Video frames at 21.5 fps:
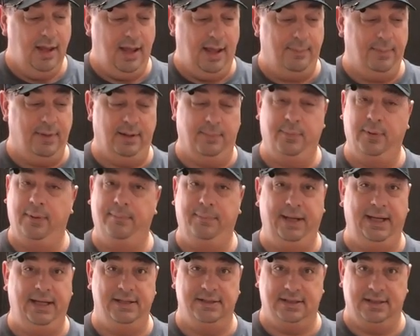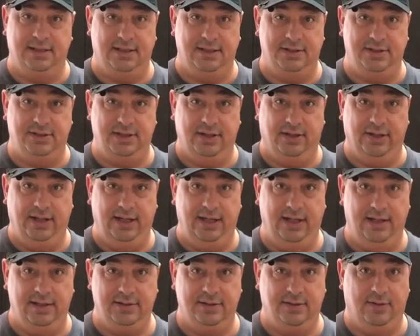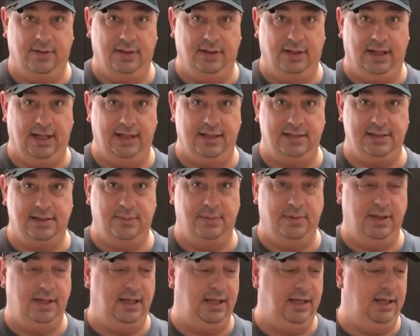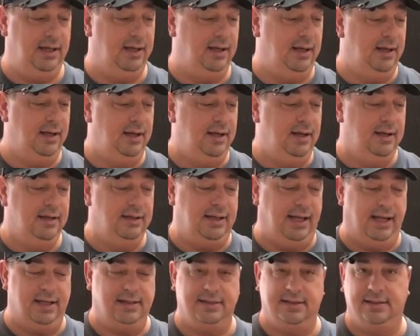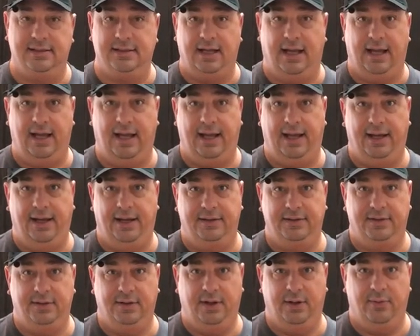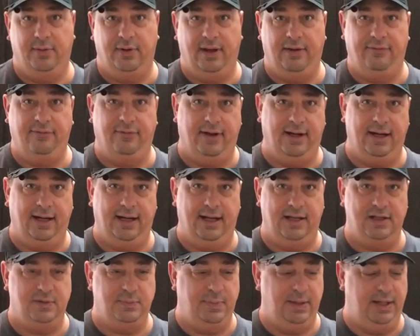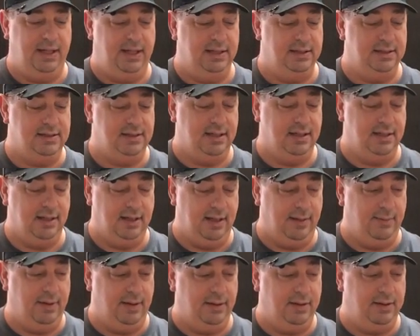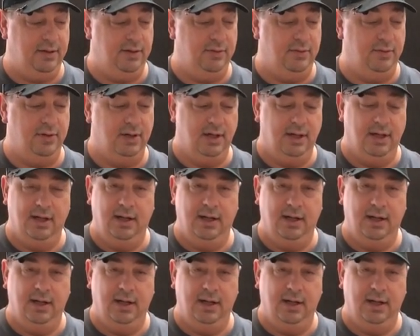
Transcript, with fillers: I'm going to put beans in this chili. So unlike some of the Texas guys, you know, where they fight against beans, I'm going to do